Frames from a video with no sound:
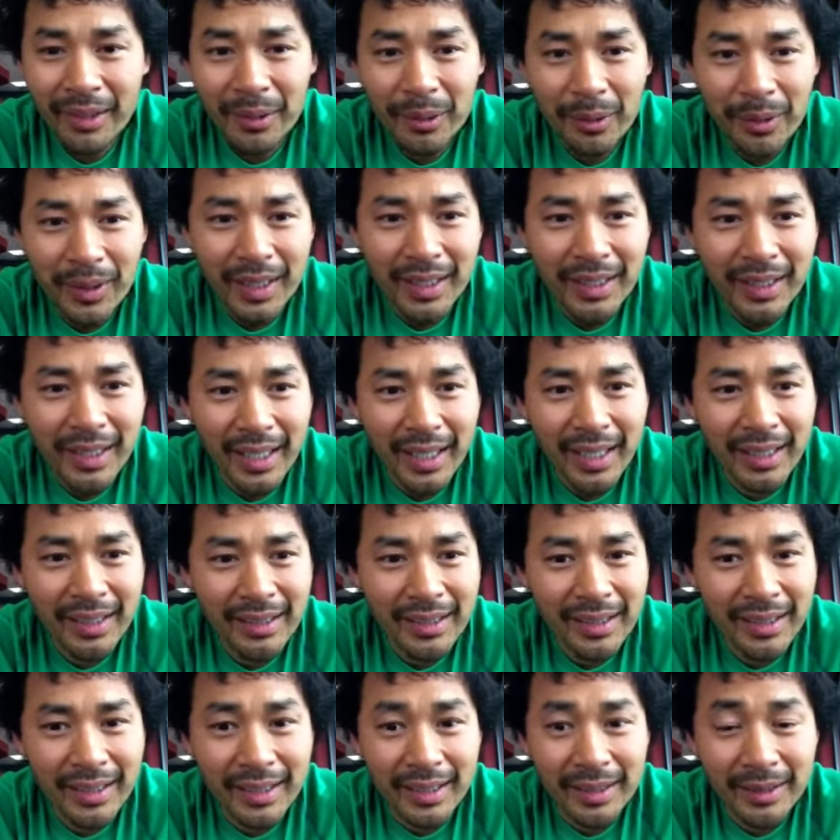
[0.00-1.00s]
Right,
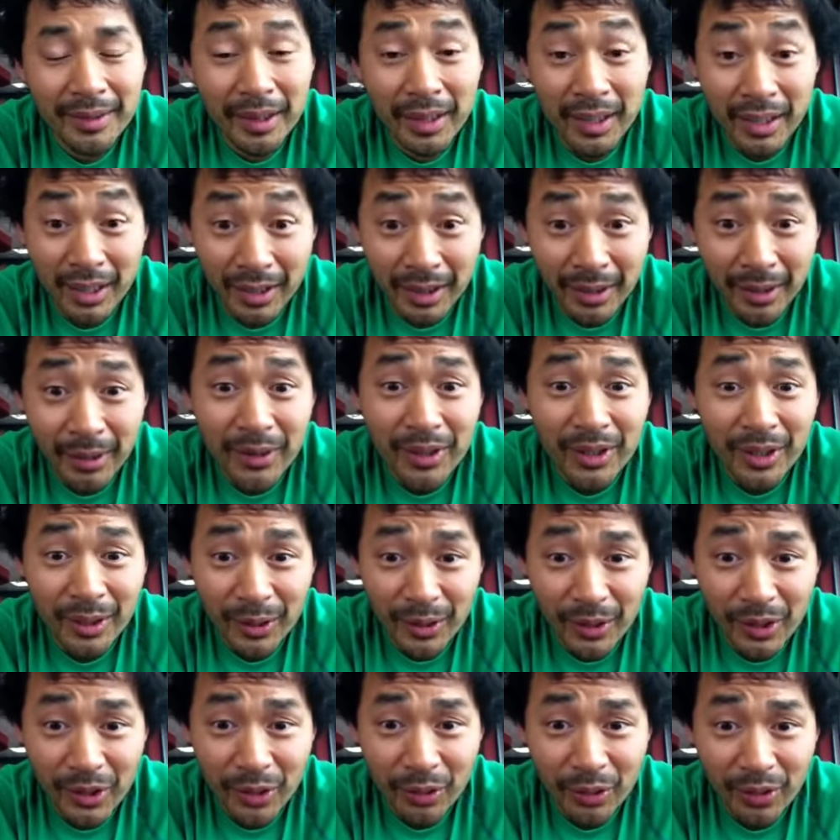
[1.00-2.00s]
and the girls
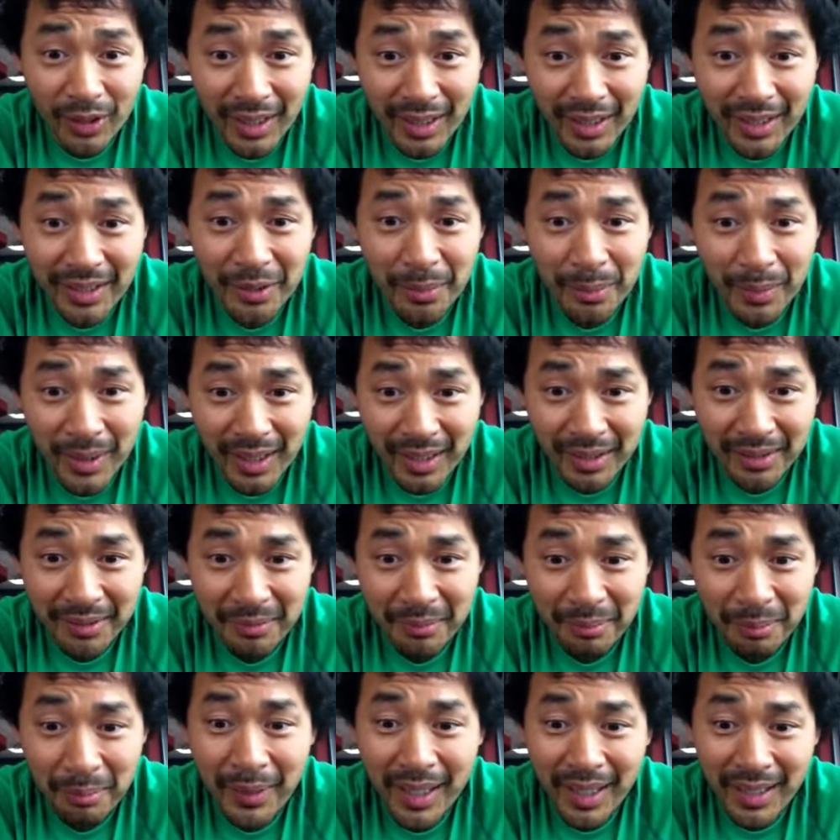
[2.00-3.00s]
also need to make
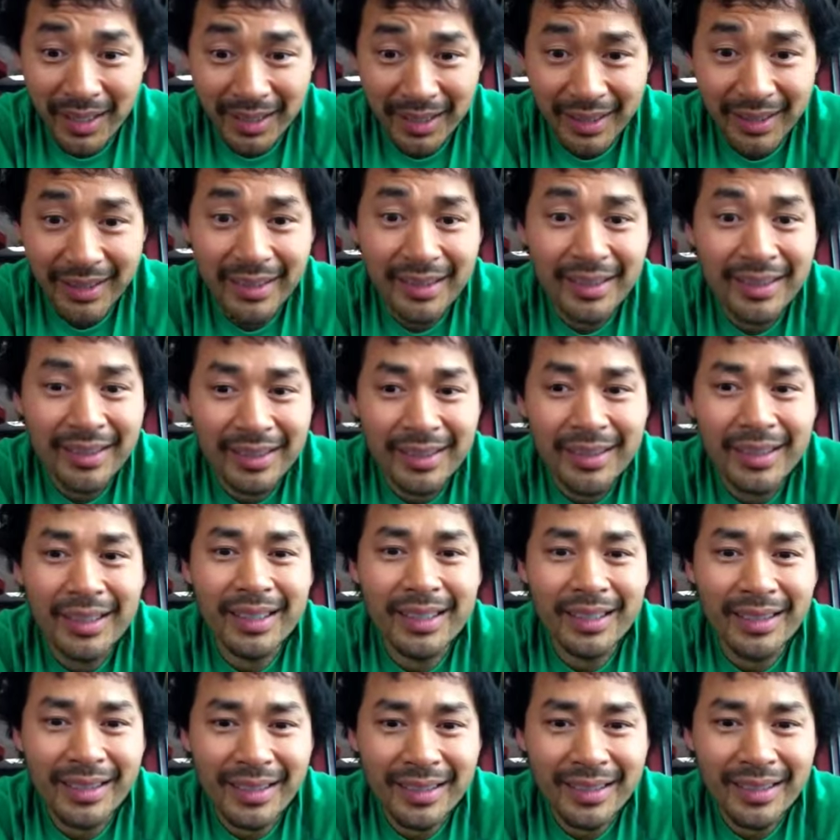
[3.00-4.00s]
money.
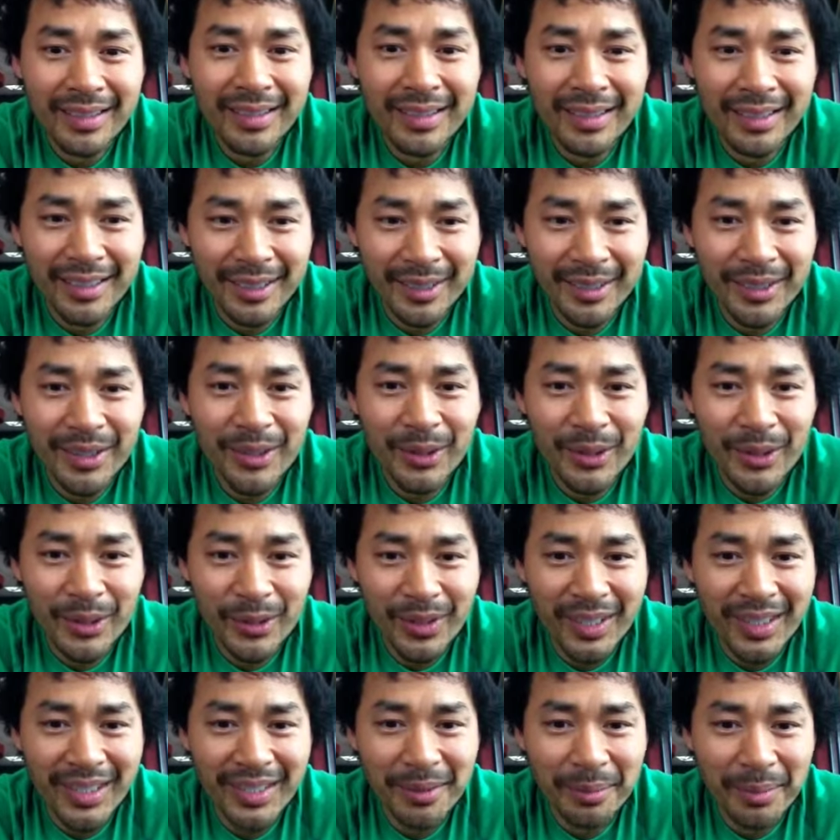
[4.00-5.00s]
Yes, the girls
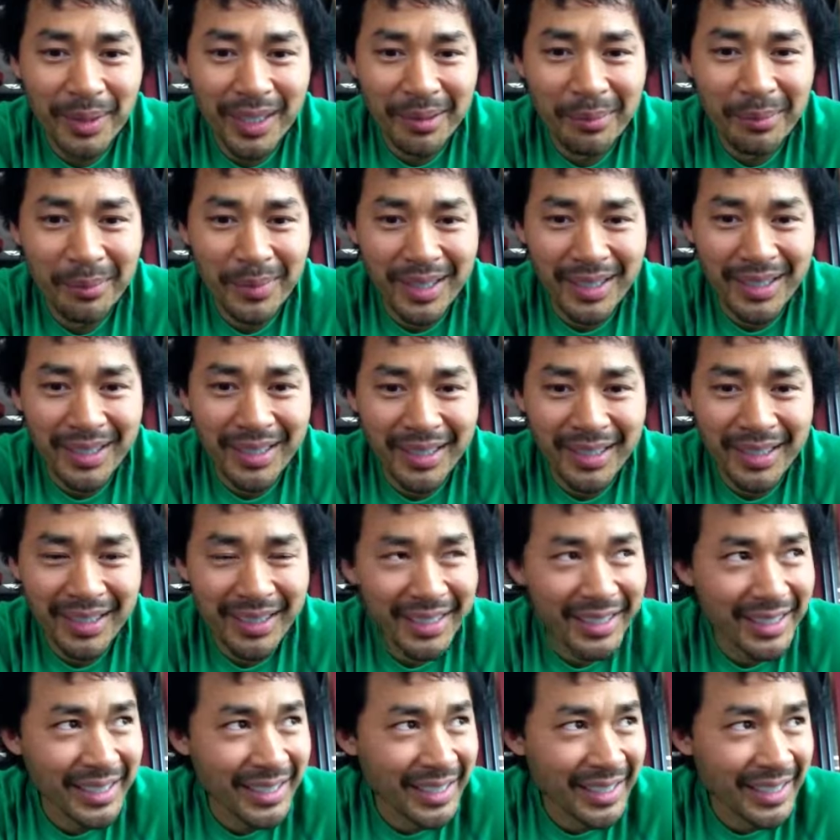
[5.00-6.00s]
also need to make money.
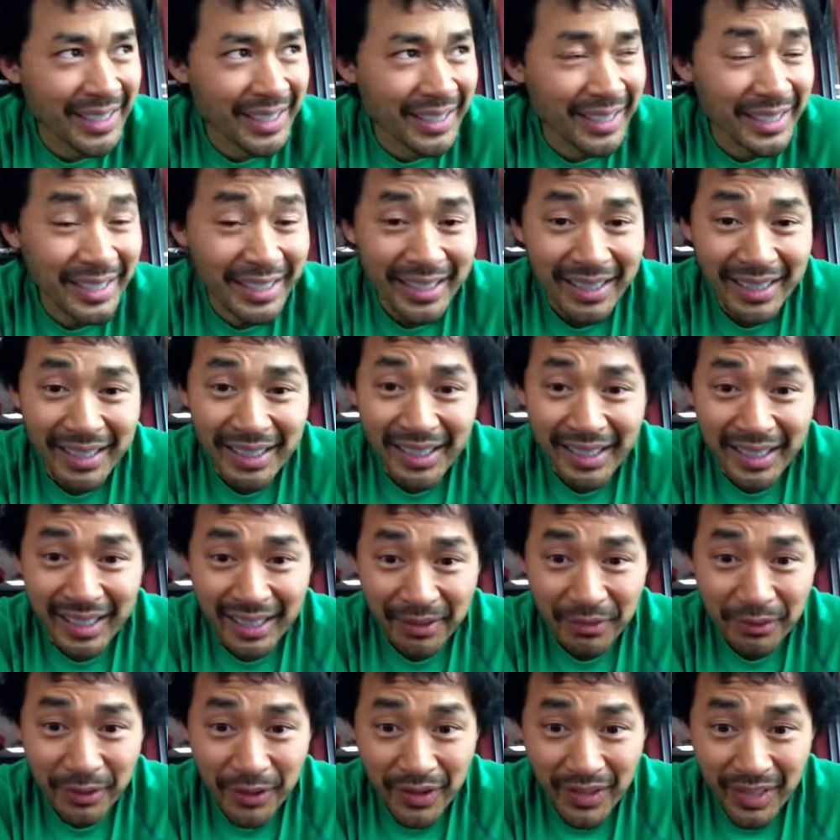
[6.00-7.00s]

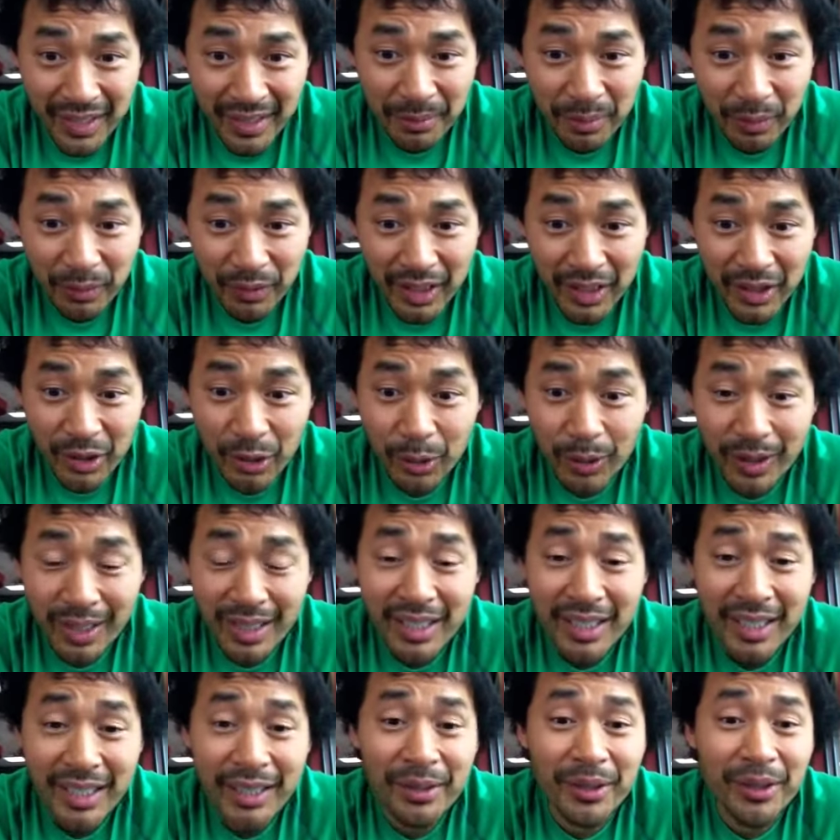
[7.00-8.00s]
Like, for example,
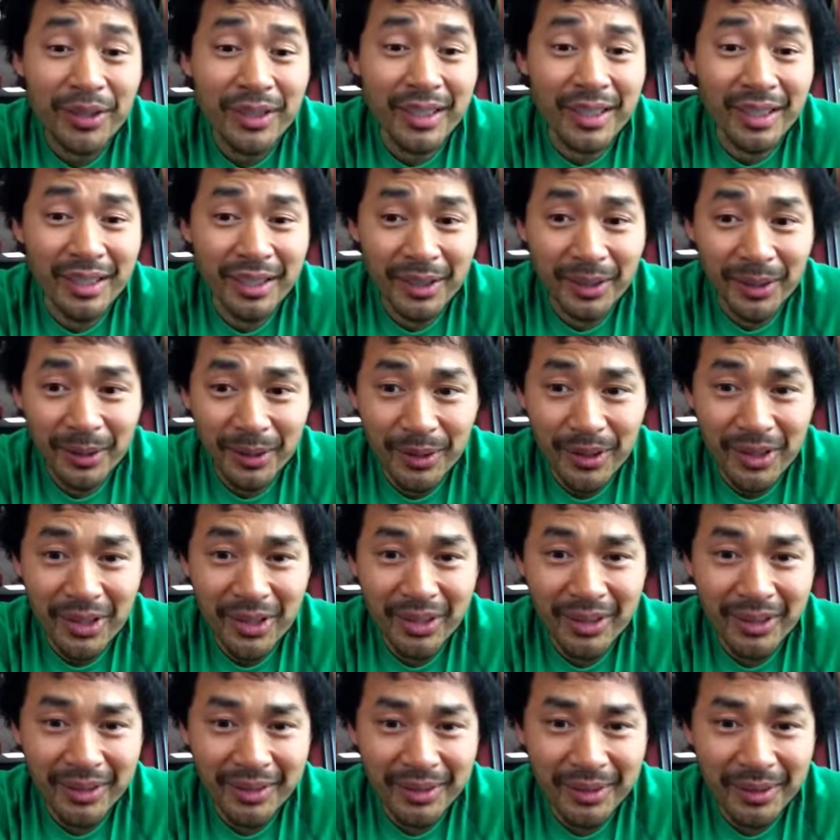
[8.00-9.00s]
Victoria's Secret
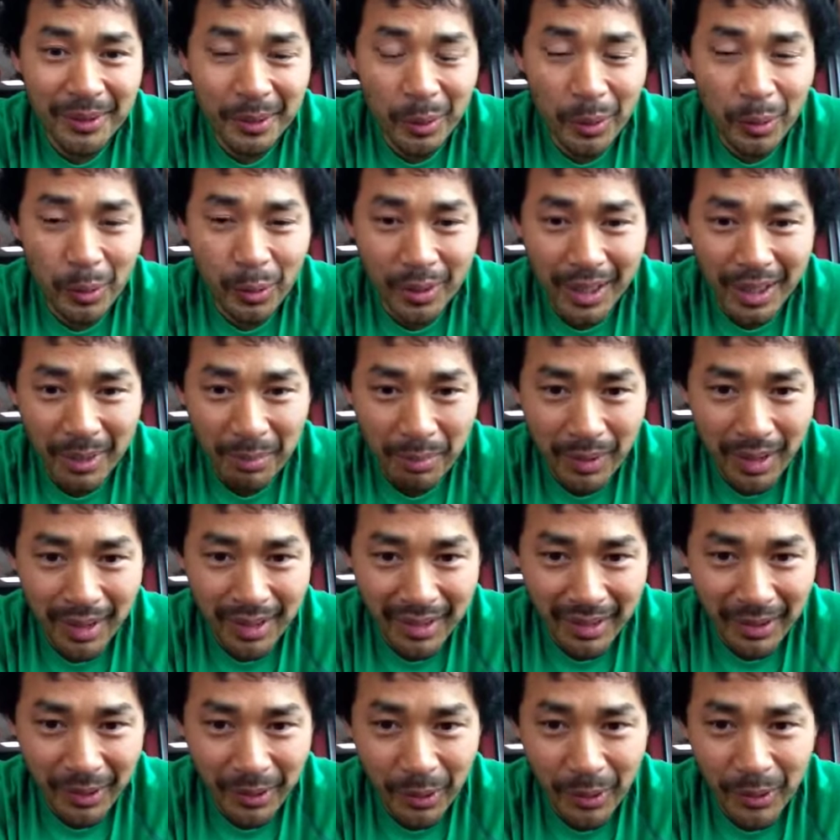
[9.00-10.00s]
girls, who I
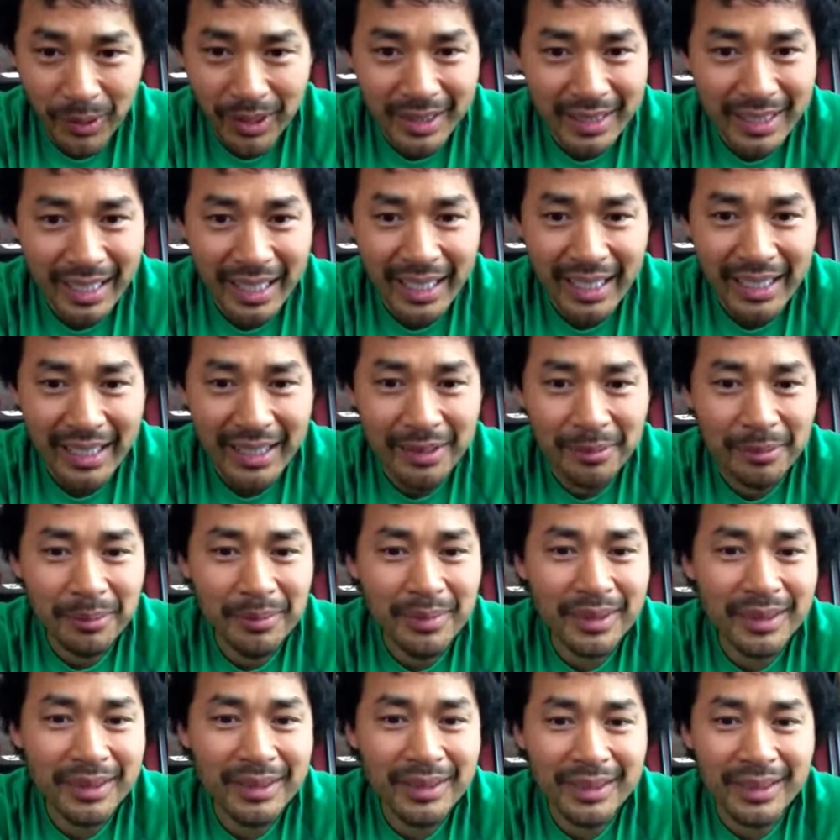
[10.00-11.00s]
bug all the
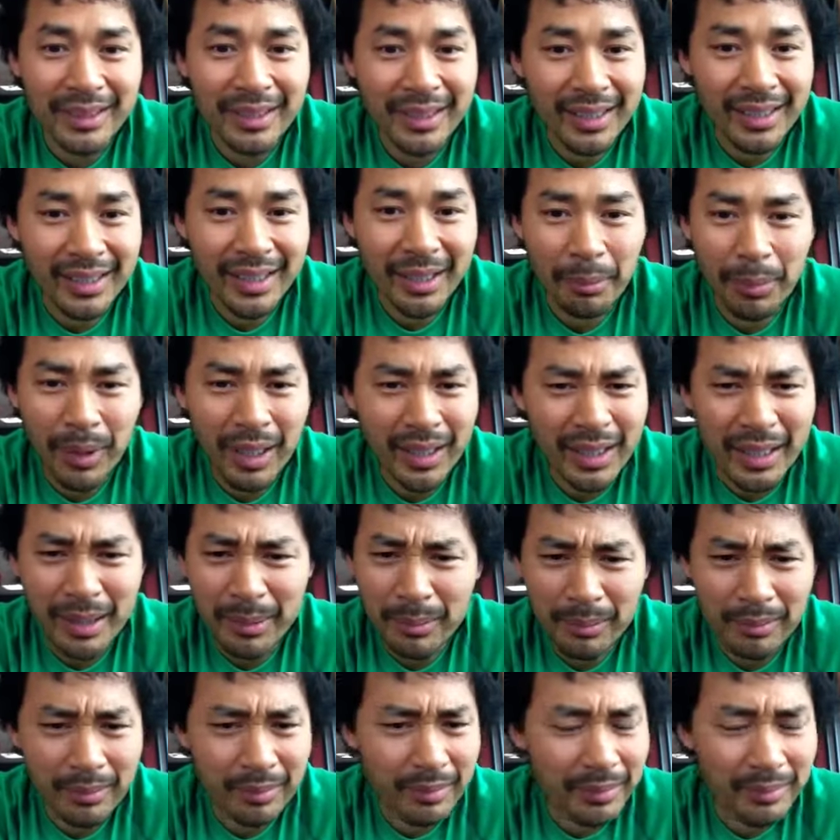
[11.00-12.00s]
time. I bug
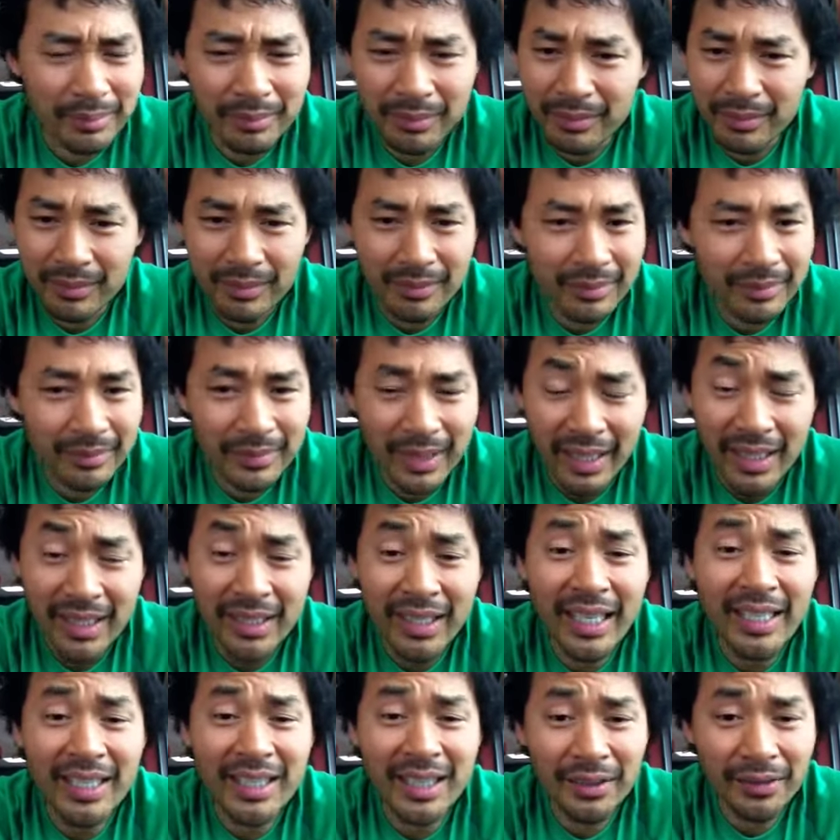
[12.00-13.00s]
them
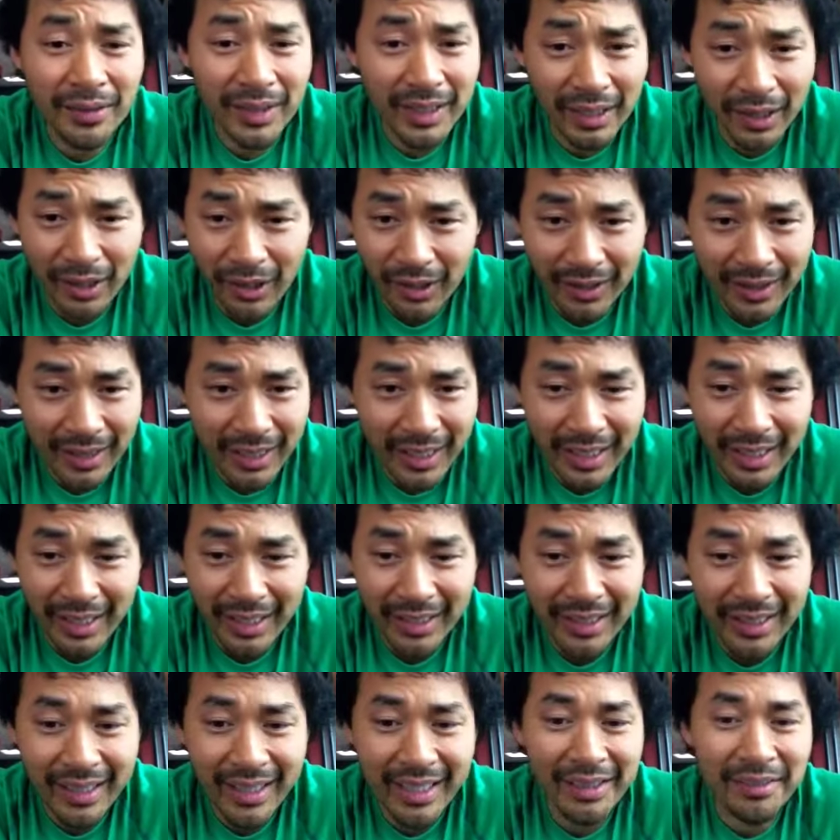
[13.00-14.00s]
extensively
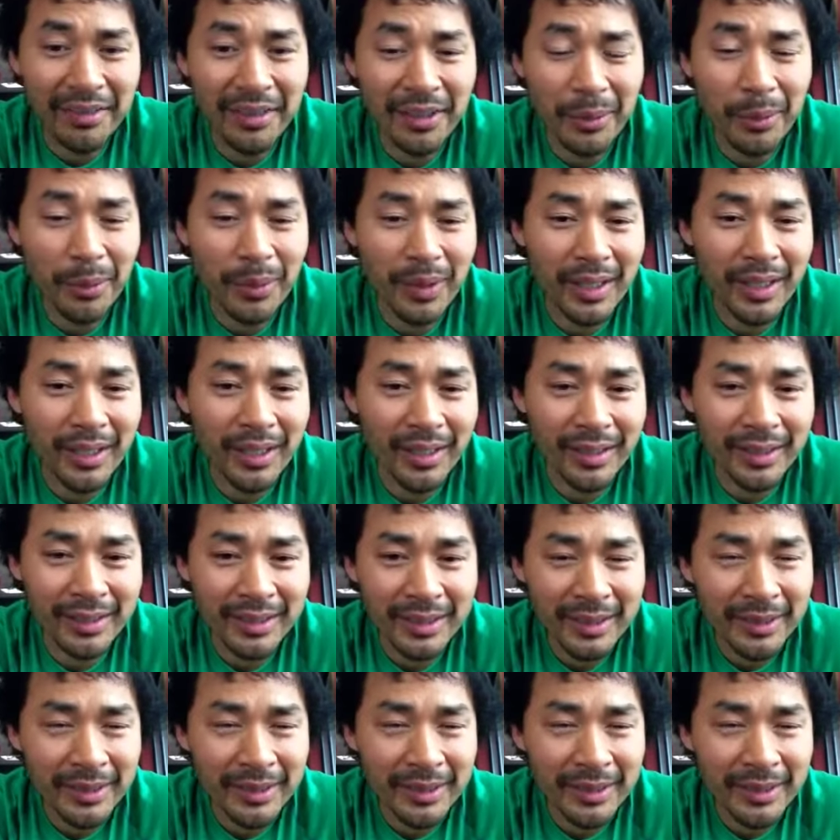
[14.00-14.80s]
online, they're everywhere.